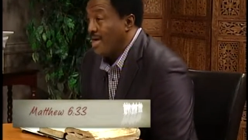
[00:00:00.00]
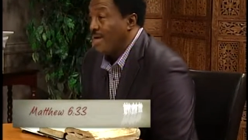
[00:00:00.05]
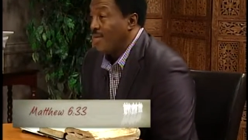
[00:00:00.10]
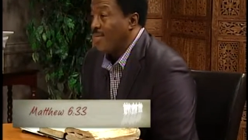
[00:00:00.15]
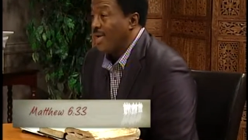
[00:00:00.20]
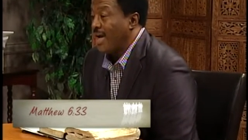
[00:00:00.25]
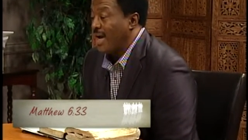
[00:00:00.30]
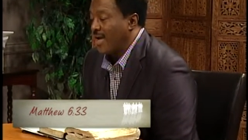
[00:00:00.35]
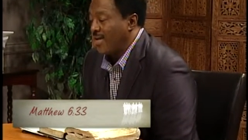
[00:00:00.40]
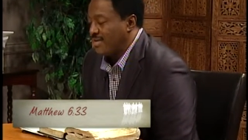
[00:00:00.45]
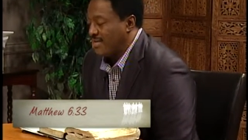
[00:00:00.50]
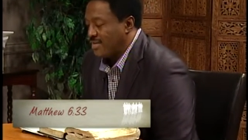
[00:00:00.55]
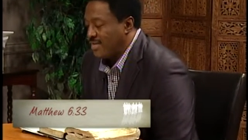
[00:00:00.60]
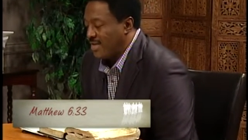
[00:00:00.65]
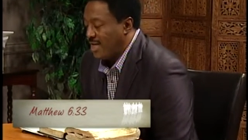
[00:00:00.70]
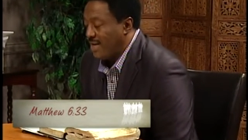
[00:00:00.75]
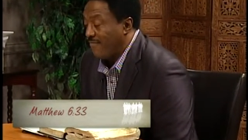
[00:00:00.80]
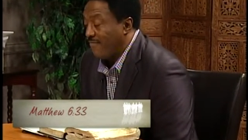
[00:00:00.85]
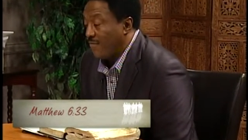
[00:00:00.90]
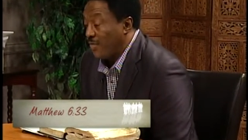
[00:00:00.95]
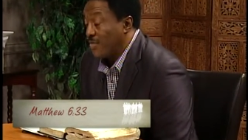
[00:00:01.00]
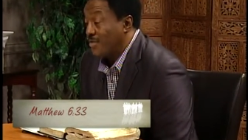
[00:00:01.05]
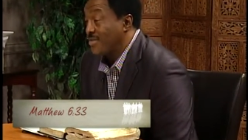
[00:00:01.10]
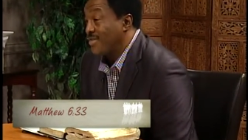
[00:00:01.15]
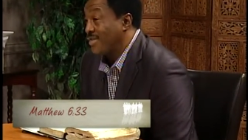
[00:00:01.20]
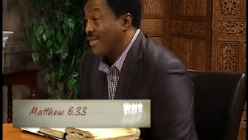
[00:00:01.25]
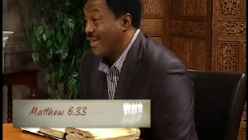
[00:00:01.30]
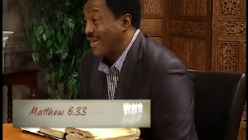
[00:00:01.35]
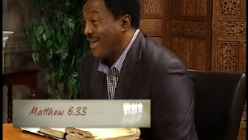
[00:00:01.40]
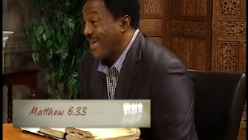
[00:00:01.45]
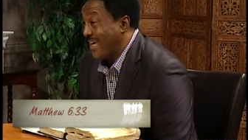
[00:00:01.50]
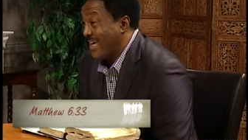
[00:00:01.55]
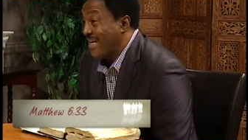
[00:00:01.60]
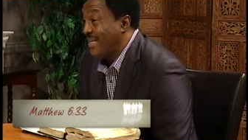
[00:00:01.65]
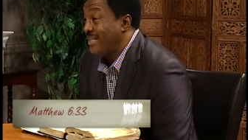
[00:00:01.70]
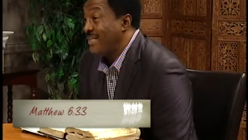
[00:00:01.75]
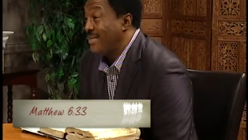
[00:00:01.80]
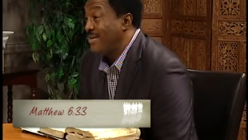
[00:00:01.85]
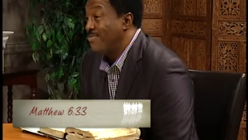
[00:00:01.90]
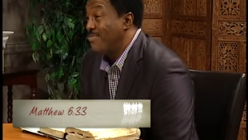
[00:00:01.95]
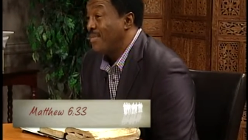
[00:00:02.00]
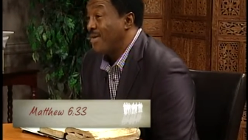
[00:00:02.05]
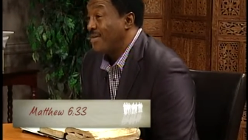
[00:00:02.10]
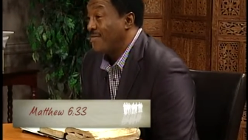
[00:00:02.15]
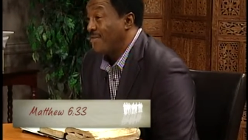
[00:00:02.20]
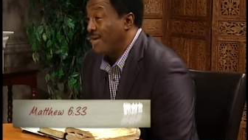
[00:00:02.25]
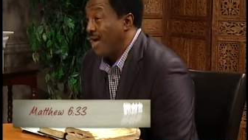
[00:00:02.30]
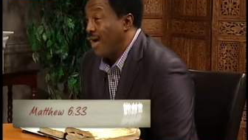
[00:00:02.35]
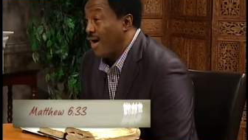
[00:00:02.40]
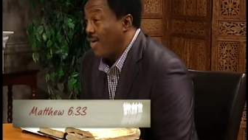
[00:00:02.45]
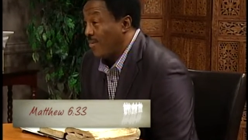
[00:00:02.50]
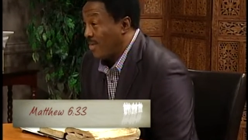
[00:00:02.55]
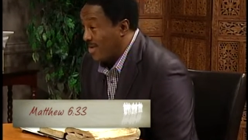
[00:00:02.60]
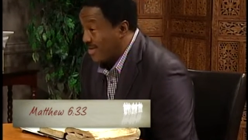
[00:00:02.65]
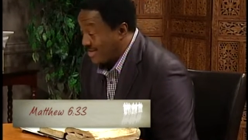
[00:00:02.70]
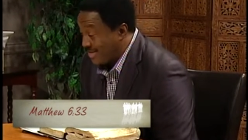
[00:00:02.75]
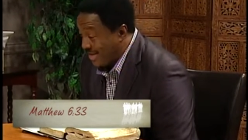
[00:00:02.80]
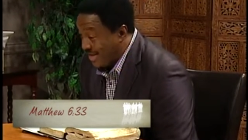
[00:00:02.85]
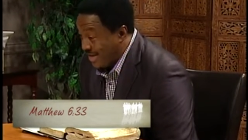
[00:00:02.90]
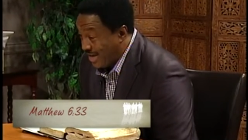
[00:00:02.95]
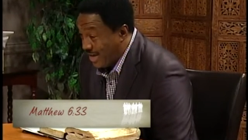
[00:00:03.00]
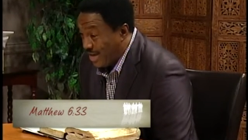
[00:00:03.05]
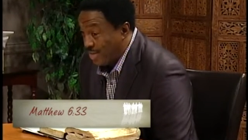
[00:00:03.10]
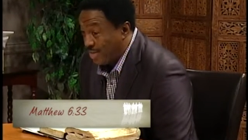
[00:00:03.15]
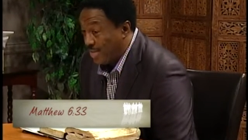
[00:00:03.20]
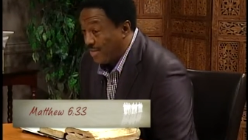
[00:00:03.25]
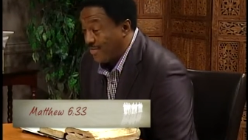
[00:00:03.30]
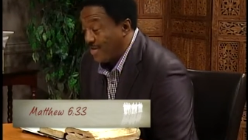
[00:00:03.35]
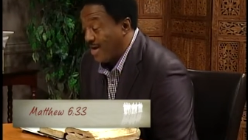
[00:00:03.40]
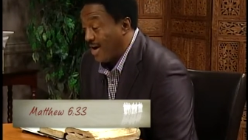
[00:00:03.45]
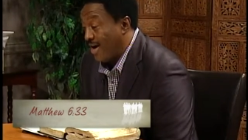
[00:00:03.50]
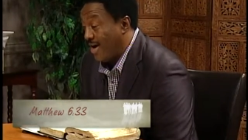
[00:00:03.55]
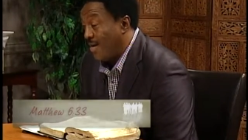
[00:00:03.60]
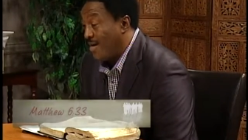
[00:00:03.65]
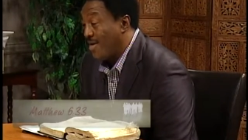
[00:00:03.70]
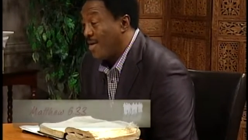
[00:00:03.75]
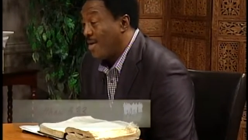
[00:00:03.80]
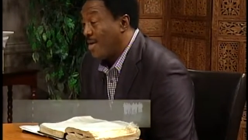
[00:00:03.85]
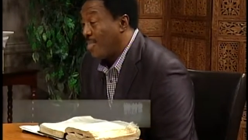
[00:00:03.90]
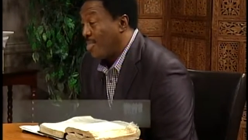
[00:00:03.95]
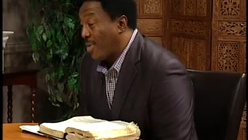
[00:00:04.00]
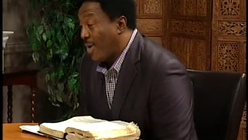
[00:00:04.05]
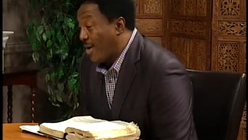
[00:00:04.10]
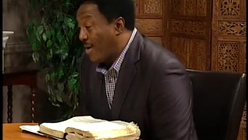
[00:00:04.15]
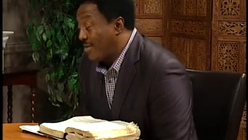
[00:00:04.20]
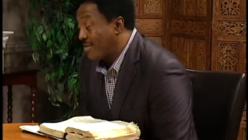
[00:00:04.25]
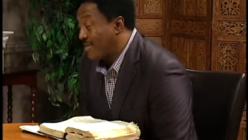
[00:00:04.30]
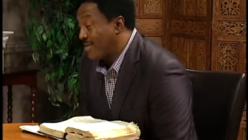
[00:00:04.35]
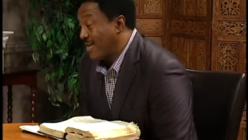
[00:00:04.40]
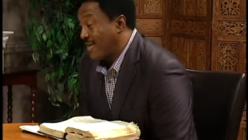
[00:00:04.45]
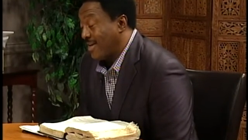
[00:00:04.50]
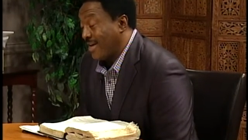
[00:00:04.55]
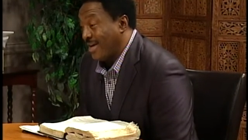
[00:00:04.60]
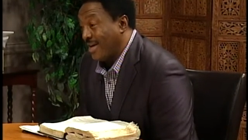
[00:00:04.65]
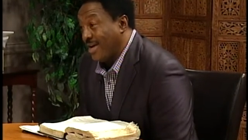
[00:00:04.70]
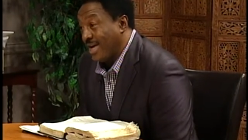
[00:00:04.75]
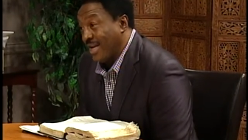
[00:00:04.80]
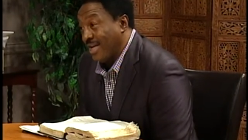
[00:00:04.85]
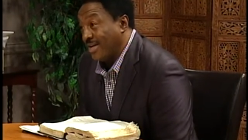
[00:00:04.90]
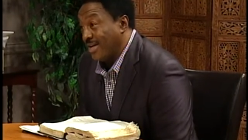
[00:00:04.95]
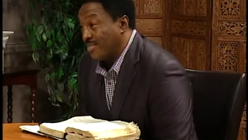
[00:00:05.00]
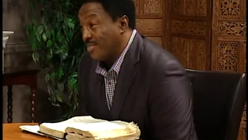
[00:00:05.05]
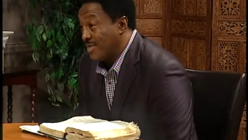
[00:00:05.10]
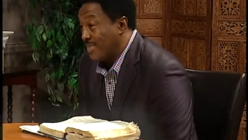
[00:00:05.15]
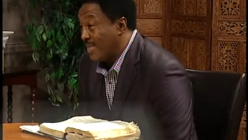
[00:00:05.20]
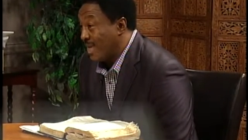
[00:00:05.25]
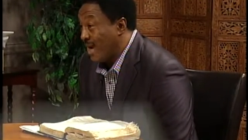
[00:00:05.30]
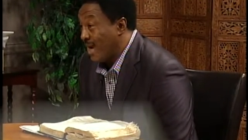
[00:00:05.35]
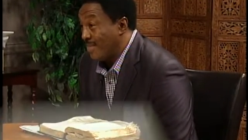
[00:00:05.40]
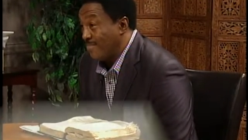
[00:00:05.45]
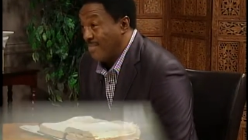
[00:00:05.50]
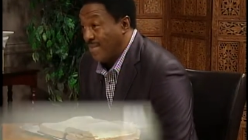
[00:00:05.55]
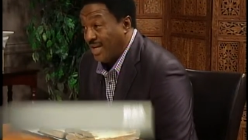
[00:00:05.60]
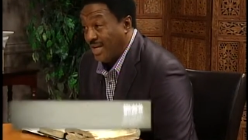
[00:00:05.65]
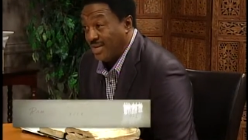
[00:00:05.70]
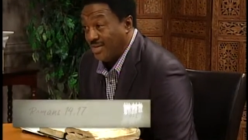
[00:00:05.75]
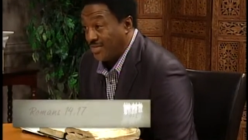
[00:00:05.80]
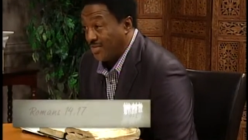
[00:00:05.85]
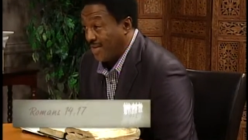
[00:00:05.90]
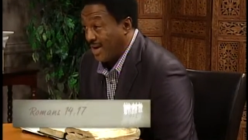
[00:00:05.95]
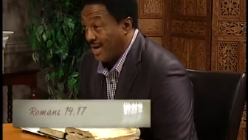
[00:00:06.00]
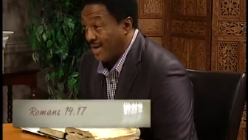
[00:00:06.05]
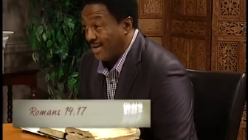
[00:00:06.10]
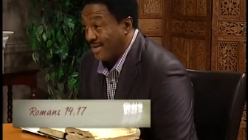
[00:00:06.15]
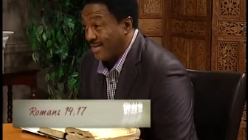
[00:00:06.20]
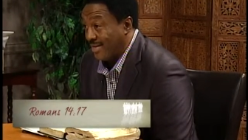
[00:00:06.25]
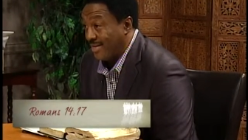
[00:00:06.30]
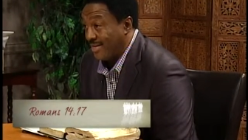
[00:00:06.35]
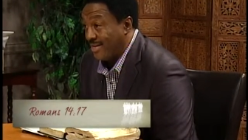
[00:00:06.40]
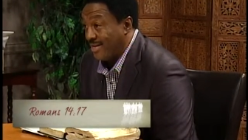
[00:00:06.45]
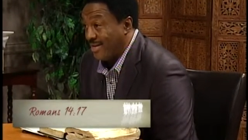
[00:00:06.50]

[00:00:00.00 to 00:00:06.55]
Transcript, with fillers: We got to seek first the kingdom, kingdom, of God. What is the kingdom of God? Yeah. Paul said the kingdom is not meat and drink, yeah. mm